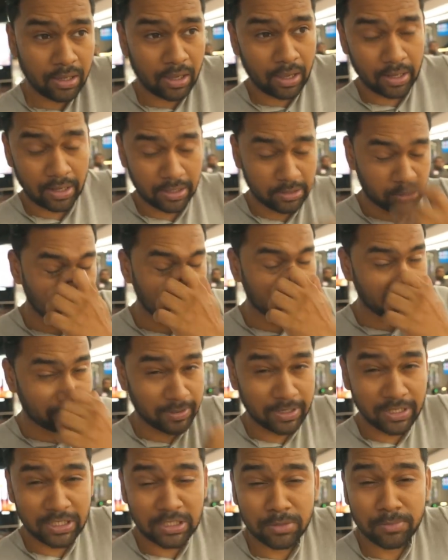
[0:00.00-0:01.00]
and I just
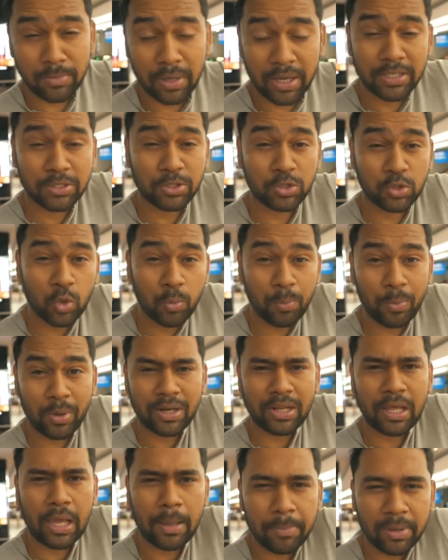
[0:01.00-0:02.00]
finished my
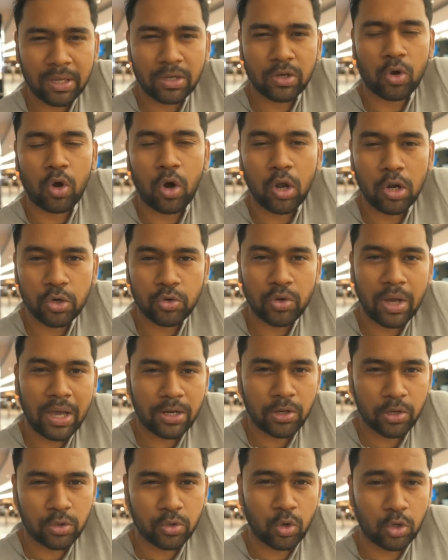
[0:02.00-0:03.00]
super epic
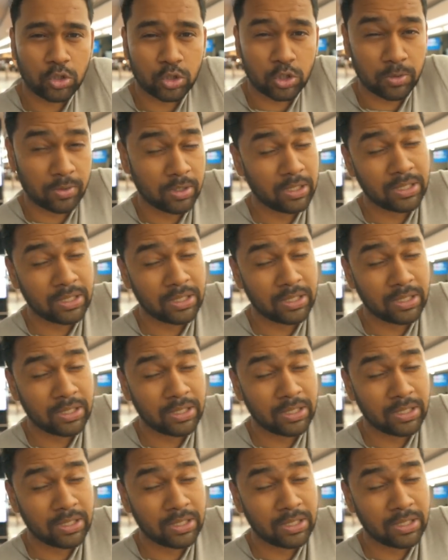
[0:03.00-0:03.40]
Colorado road trip.